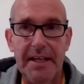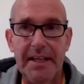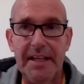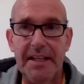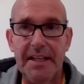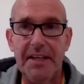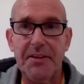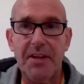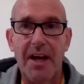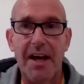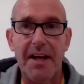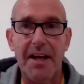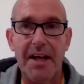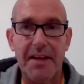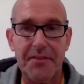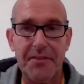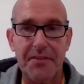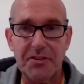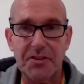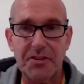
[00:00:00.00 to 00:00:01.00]
and I,
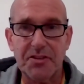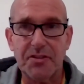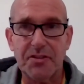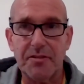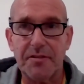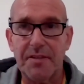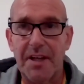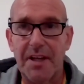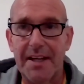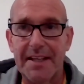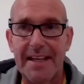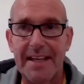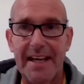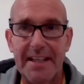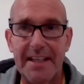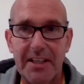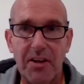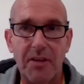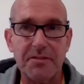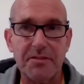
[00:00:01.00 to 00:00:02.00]
I, think just sort of like
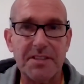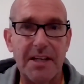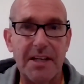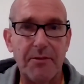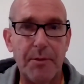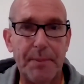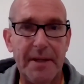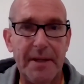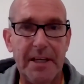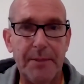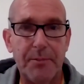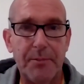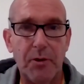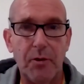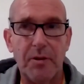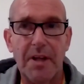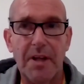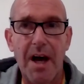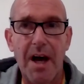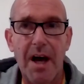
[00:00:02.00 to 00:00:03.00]
getting in contact with
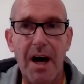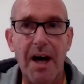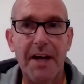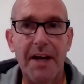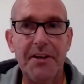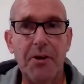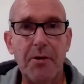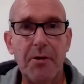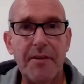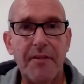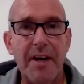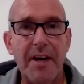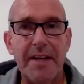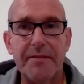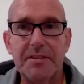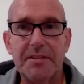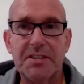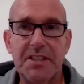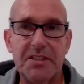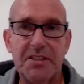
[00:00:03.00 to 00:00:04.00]
people. I know if I
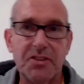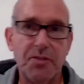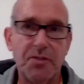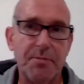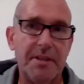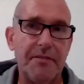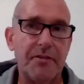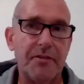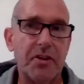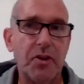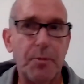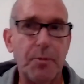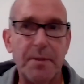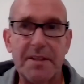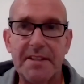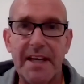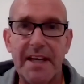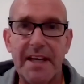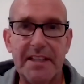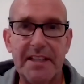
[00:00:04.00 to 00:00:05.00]
haven't seen somebody for a couple
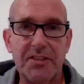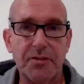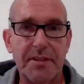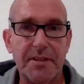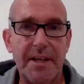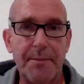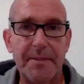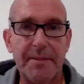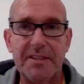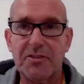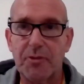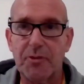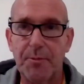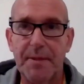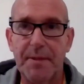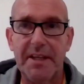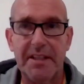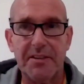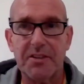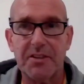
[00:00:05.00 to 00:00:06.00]
of days and haven't been to a
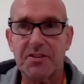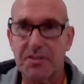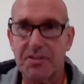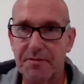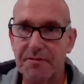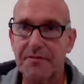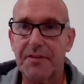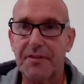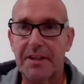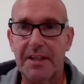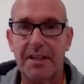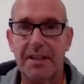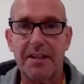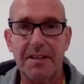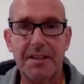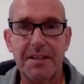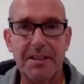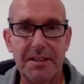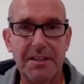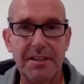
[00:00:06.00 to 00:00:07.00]
meeting, there's something
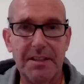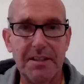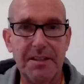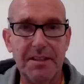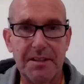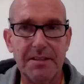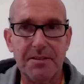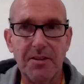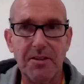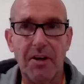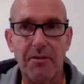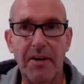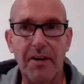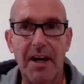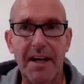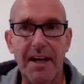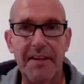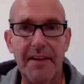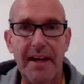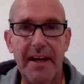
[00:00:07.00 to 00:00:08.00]
not
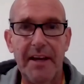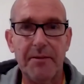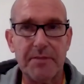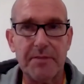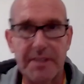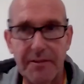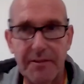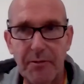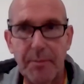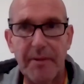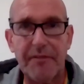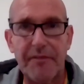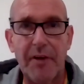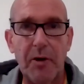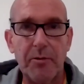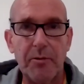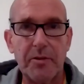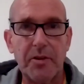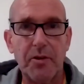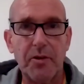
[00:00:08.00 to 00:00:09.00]
right there. And give them a
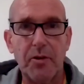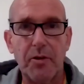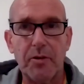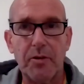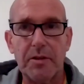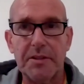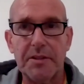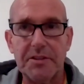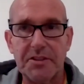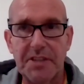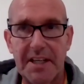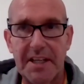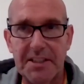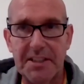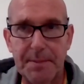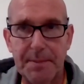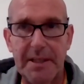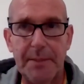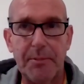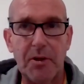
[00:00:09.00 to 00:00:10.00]
phone call and chase
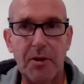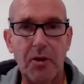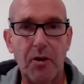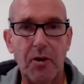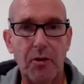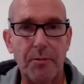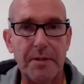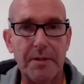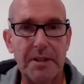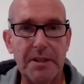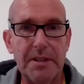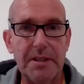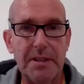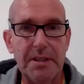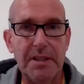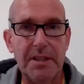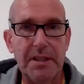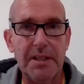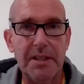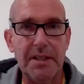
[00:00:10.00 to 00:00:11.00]
people
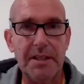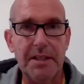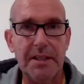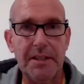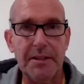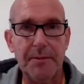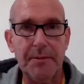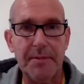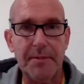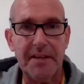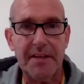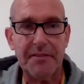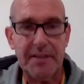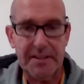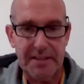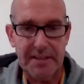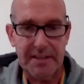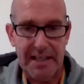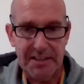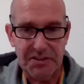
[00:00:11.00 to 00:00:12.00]
up. Um, and I
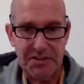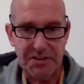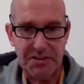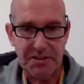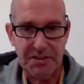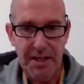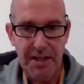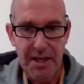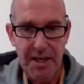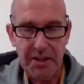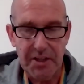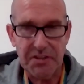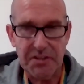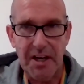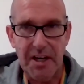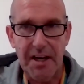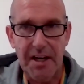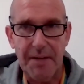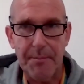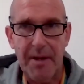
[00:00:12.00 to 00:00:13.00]
think that's because
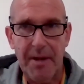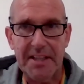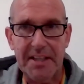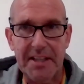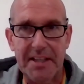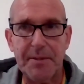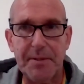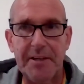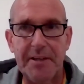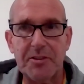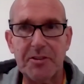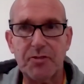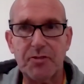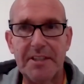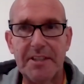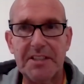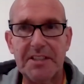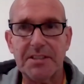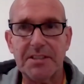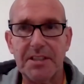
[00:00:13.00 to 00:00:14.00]
my experience
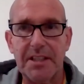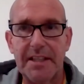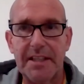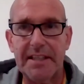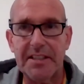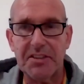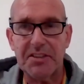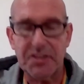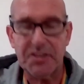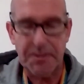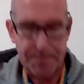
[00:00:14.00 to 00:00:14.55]
recently is